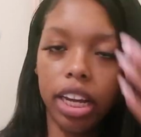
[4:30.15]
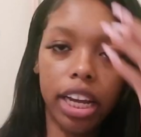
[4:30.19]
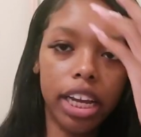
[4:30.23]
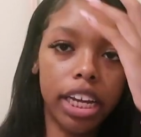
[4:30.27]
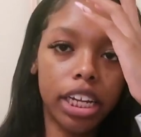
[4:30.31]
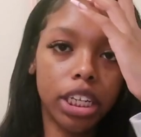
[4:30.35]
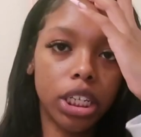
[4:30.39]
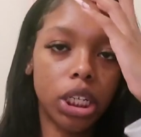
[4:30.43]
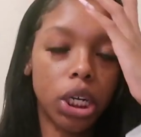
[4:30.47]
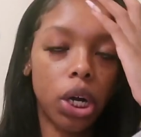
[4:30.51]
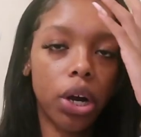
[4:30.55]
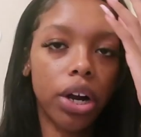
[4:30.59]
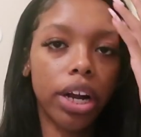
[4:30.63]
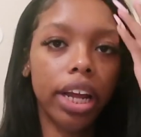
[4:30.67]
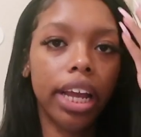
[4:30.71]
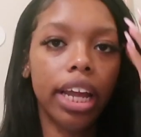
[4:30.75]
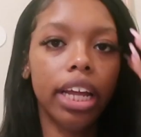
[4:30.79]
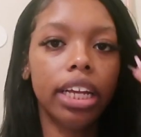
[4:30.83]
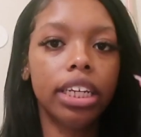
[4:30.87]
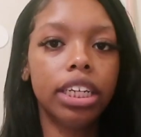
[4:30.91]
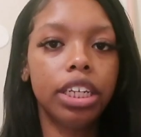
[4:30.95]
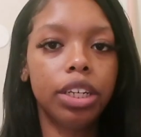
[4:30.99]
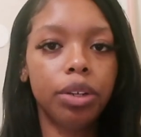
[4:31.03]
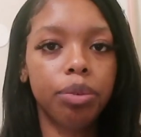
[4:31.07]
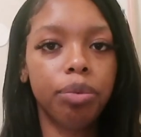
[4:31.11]
and
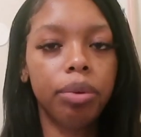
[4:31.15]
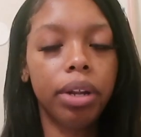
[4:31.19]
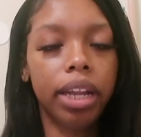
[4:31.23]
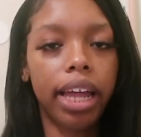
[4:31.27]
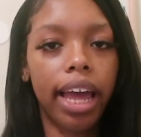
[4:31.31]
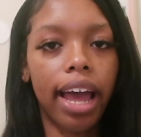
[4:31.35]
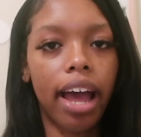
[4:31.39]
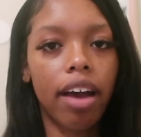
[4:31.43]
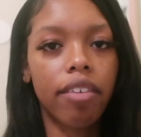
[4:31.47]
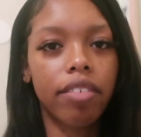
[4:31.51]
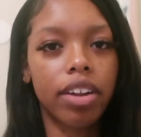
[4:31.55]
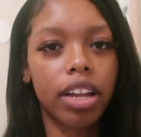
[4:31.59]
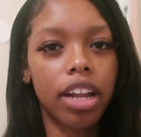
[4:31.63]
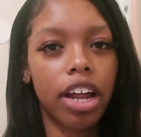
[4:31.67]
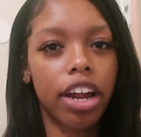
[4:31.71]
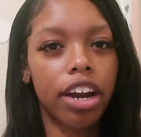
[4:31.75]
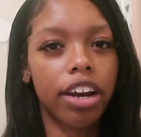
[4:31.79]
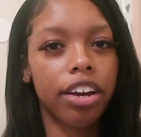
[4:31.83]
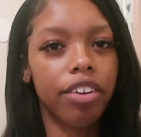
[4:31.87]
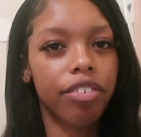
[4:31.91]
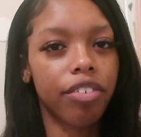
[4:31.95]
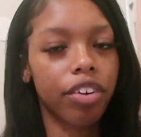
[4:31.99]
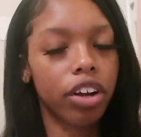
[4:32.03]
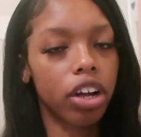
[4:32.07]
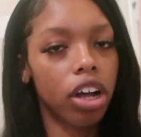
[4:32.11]
Target didn't really have a lot
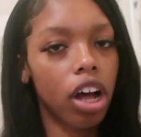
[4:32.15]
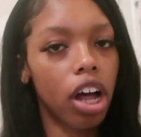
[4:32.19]
of different